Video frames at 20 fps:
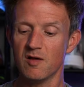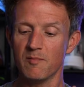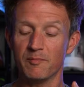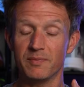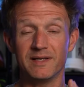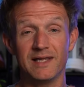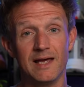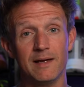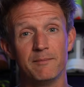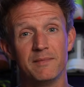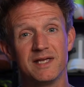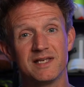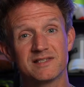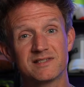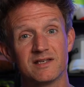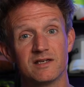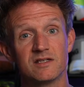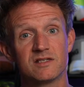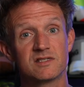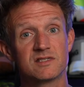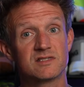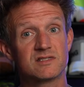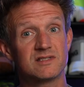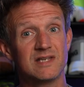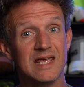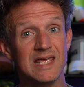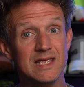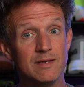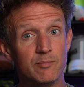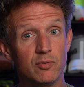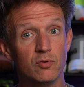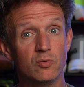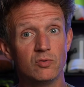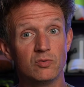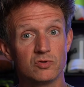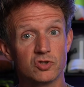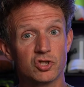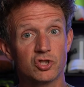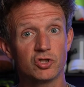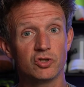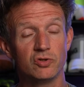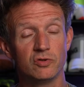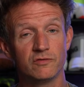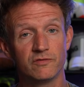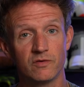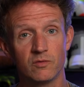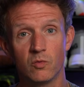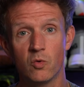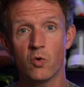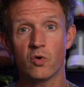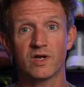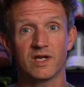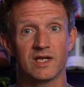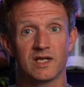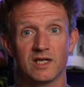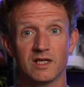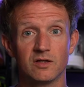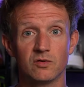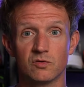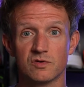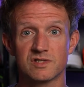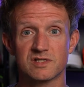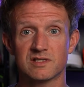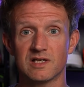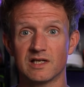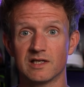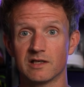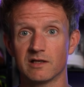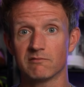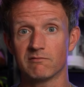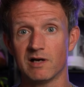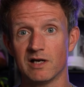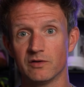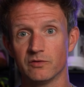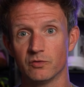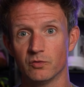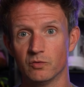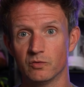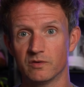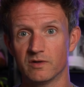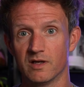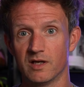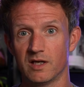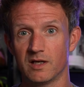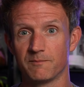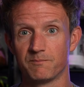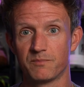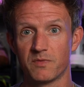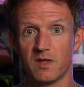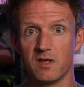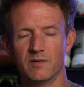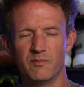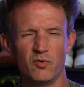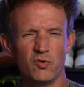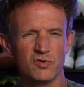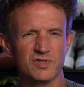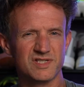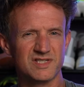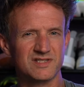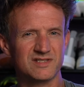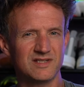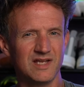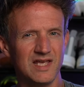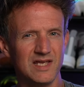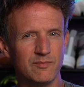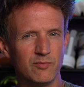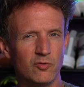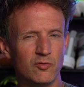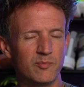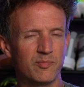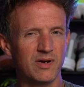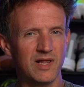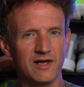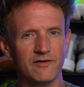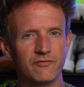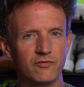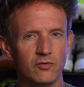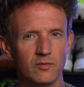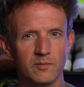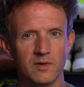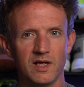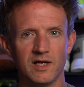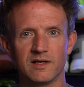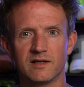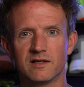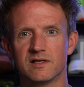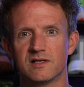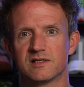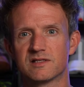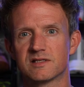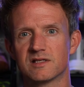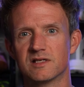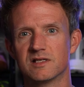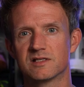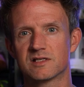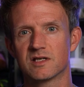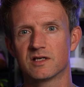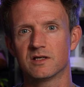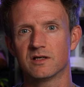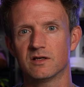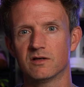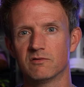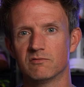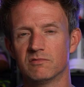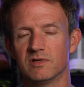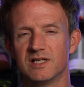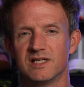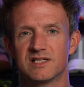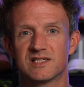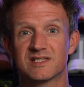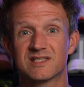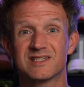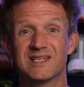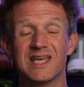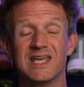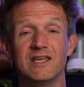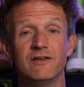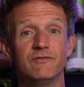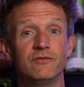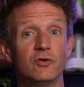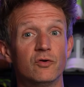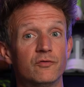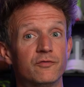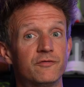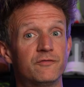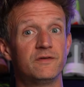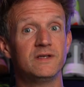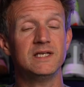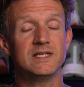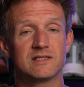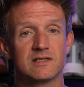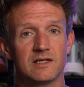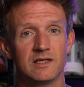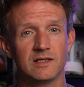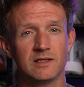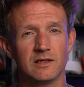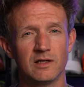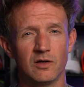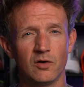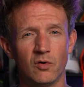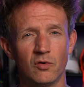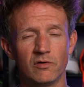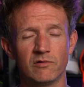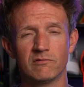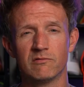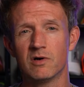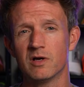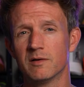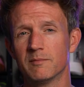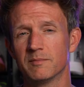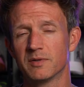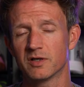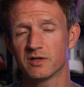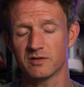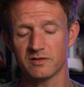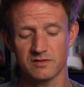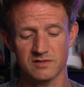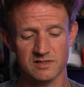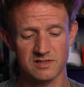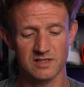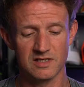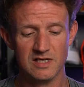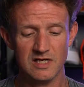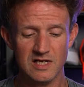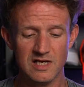But that makes it a stable shoe for walking in or standing around all day. A more stable platform like this is going to really save your feet in the long run, because